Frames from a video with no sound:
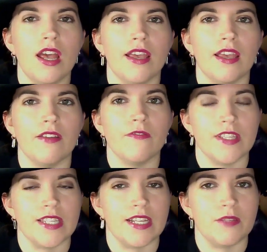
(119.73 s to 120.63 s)
a
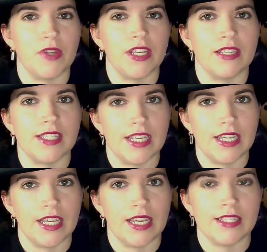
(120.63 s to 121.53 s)
visit because
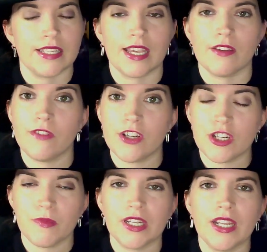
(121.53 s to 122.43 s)
he is a
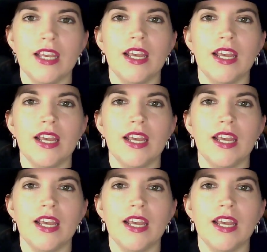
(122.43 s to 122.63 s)
fisherman